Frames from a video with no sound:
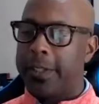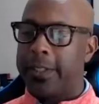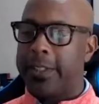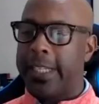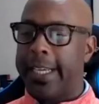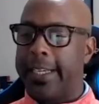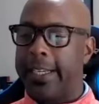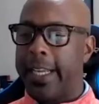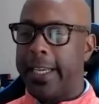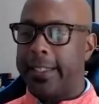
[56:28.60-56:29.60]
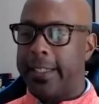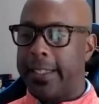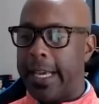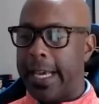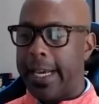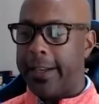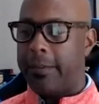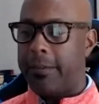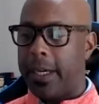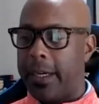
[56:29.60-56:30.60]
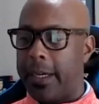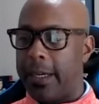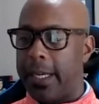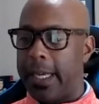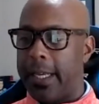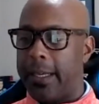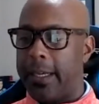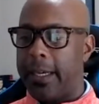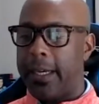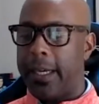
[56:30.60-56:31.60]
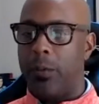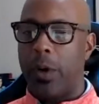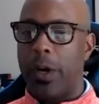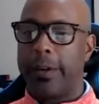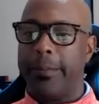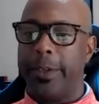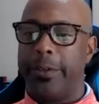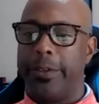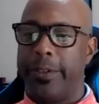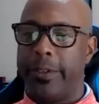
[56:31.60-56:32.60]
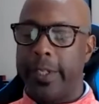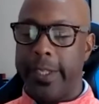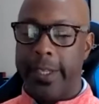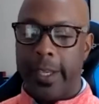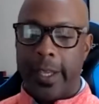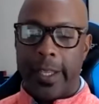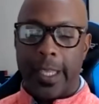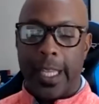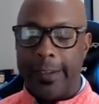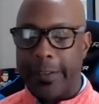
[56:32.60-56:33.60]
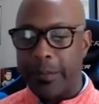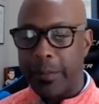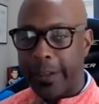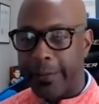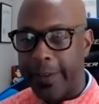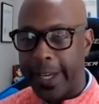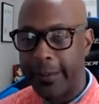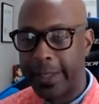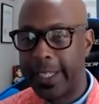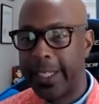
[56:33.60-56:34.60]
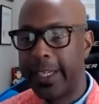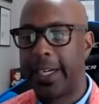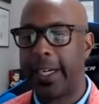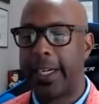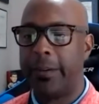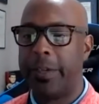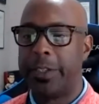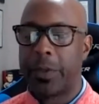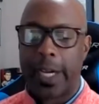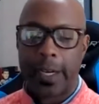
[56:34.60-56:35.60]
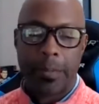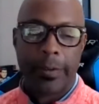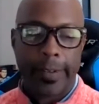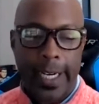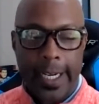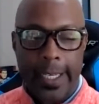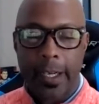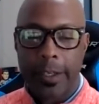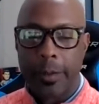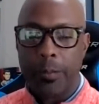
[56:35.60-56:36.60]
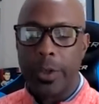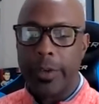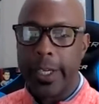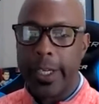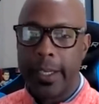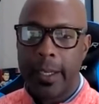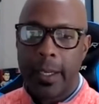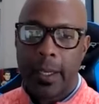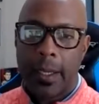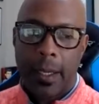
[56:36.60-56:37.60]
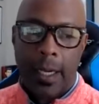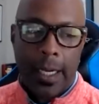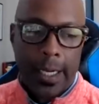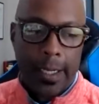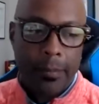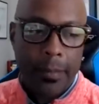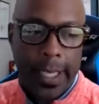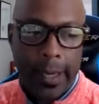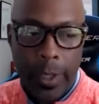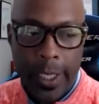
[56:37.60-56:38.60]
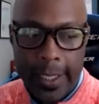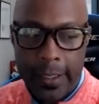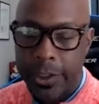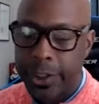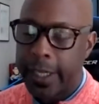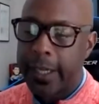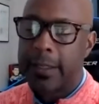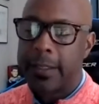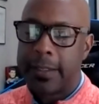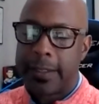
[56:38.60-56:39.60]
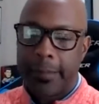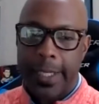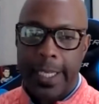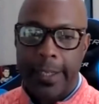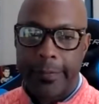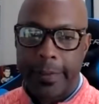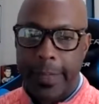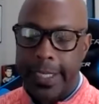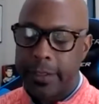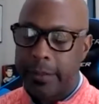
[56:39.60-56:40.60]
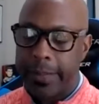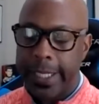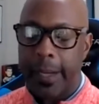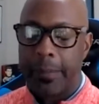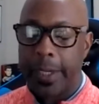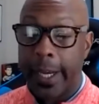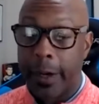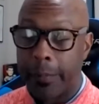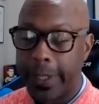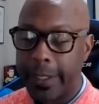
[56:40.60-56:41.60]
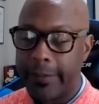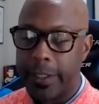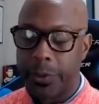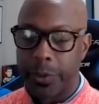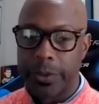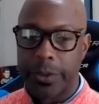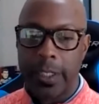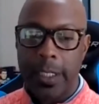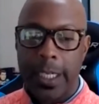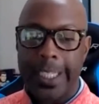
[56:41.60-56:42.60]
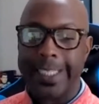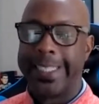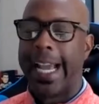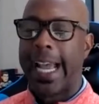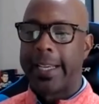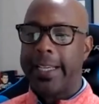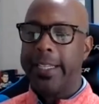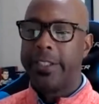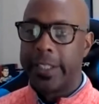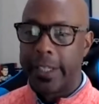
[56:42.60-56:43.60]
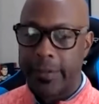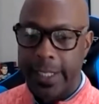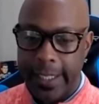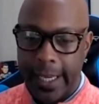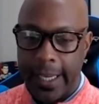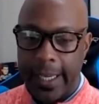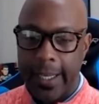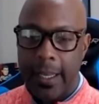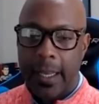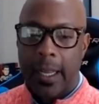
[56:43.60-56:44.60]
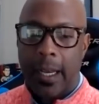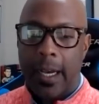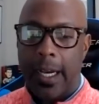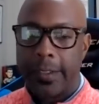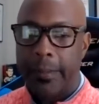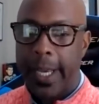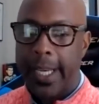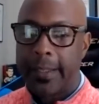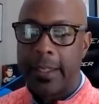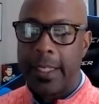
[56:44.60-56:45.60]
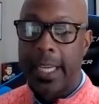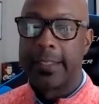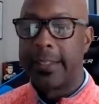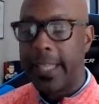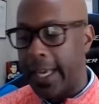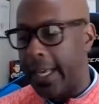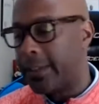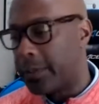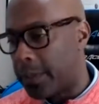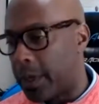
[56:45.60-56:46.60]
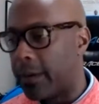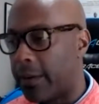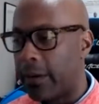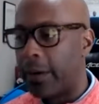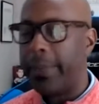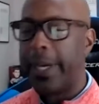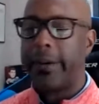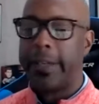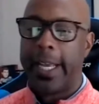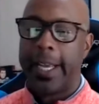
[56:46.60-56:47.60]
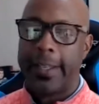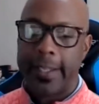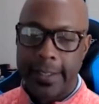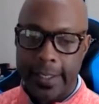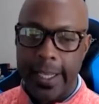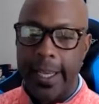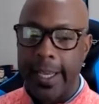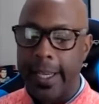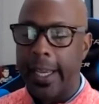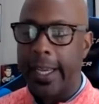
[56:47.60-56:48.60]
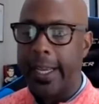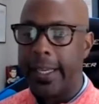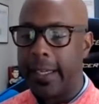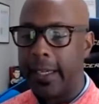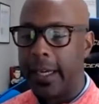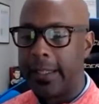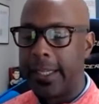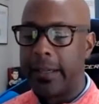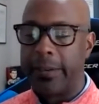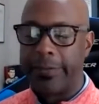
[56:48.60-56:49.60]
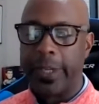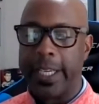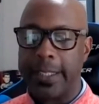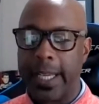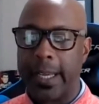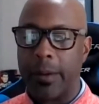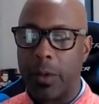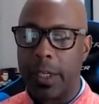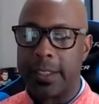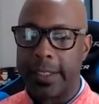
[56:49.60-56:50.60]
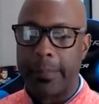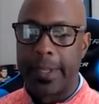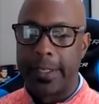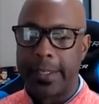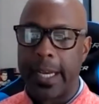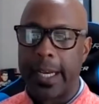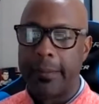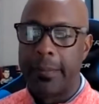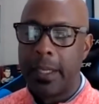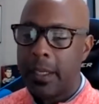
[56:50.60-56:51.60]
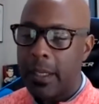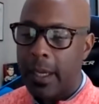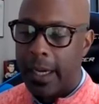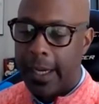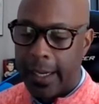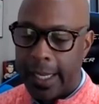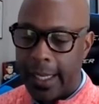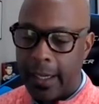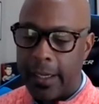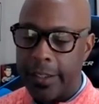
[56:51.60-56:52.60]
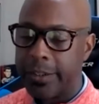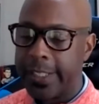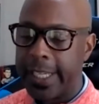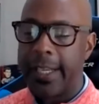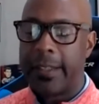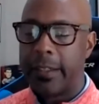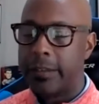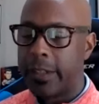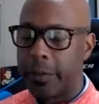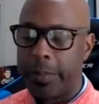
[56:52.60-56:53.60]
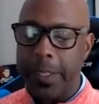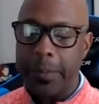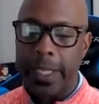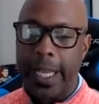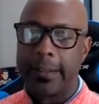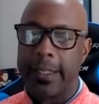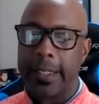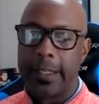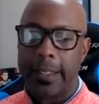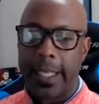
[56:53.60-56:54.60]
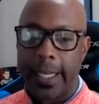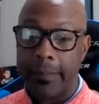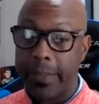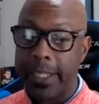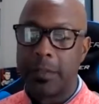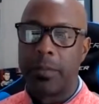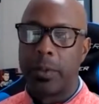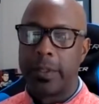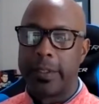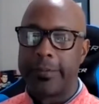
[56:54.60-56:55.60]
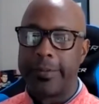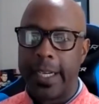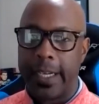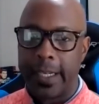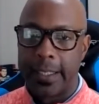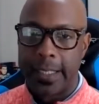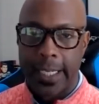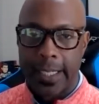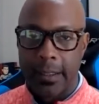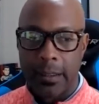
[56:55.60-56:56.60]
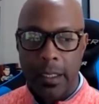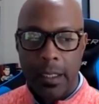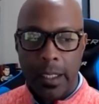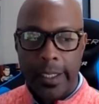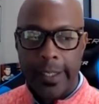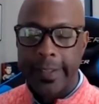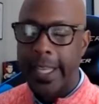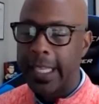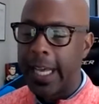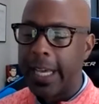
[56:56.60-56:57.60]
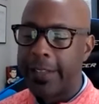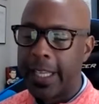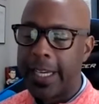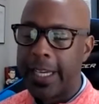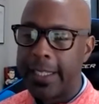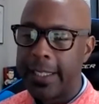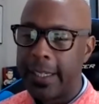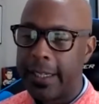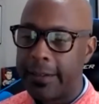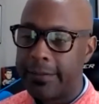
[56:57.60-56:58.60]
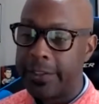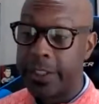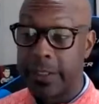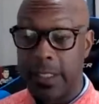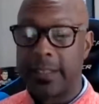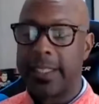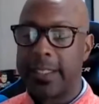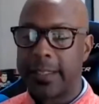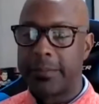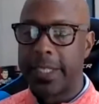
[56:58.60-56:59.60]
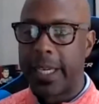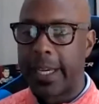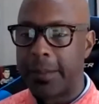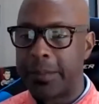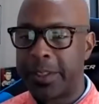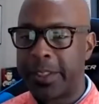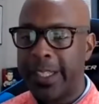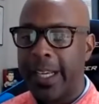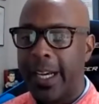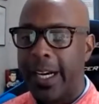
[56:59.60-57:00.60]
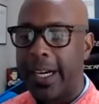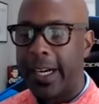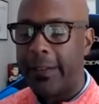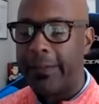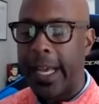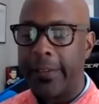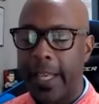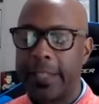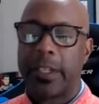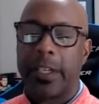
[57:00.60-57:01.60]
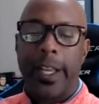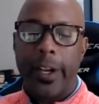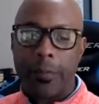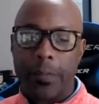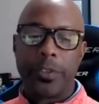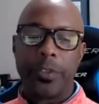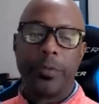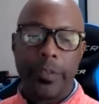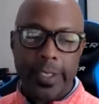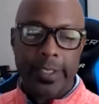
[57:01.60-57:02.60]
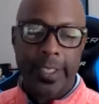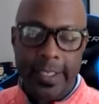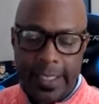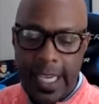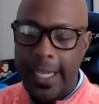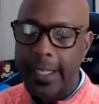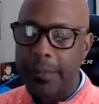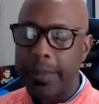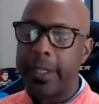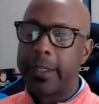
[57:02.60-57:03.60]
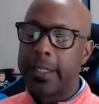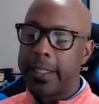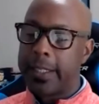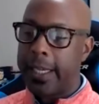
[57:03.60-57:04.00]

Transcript: to stay connected, Adam, uh, and uh, and welcome you to the Life and Breath family. Uh, we try to provide a community um, that we can share and disseminate information and be able to help individuals attack each and every day uh, to make the next day, tomorrow, a better day than today. And uh, I think if we can take it one step at a time uh, and understand that there's other people out there that can be supportive, uh, that can give that lifeline of just listening sometimes, uh, that that's going to help us through this anxiety period